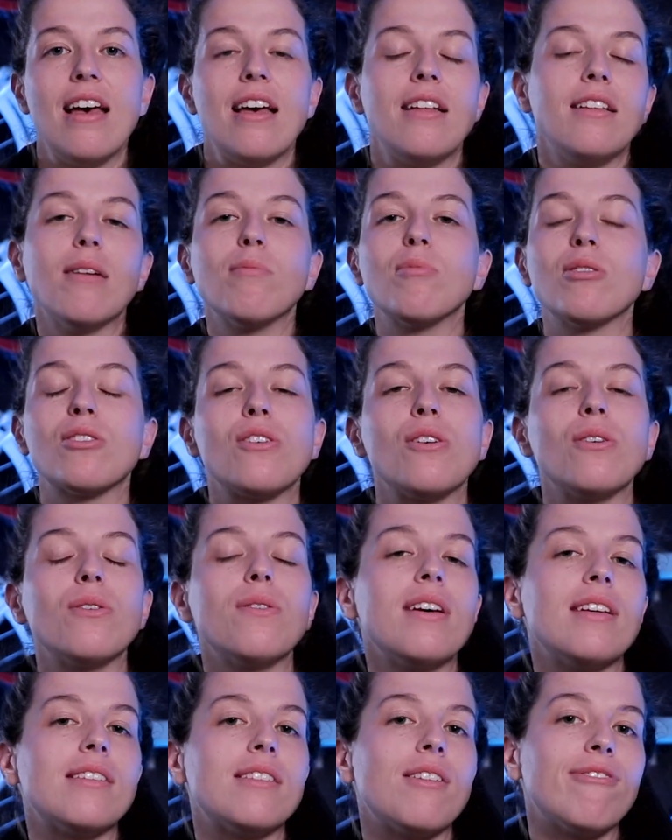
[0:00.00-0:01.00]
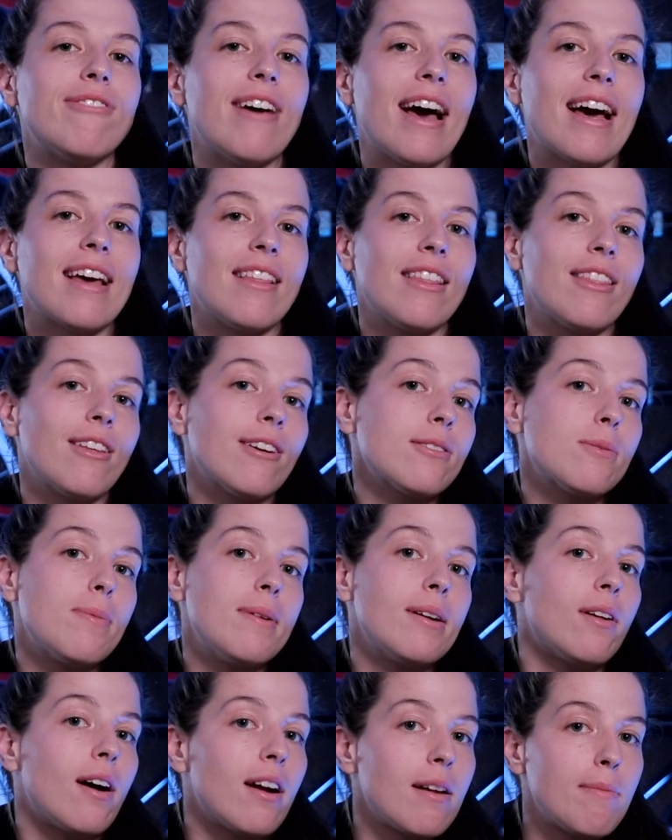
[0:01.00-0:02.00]
Number two is the fact that there's
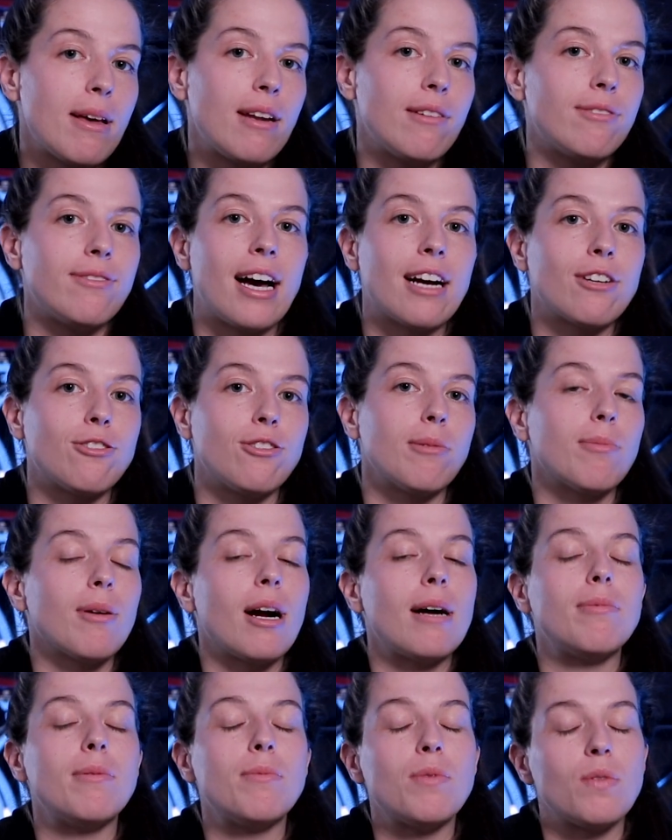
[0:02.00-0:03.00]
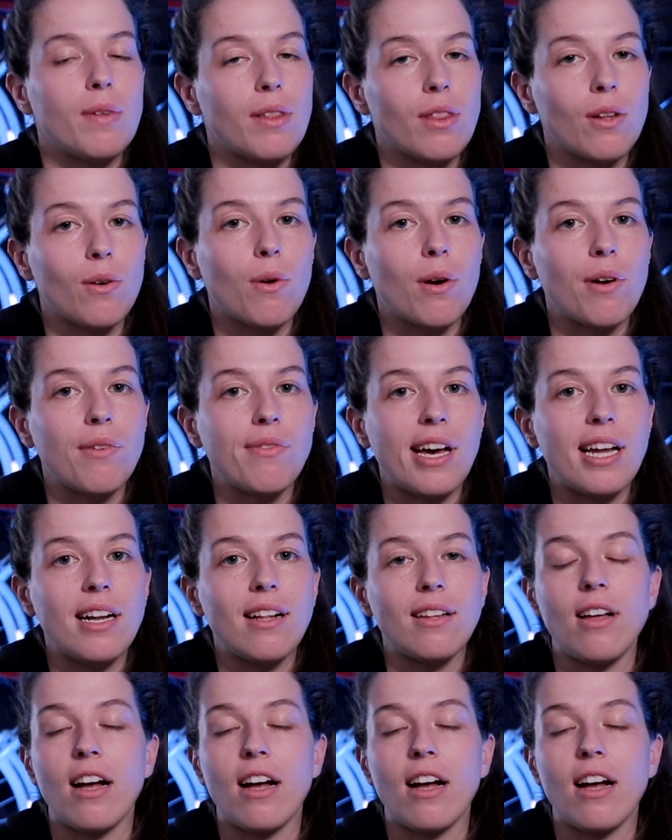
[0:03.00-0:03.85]
been a lot of manufacturing problems with the Corvette.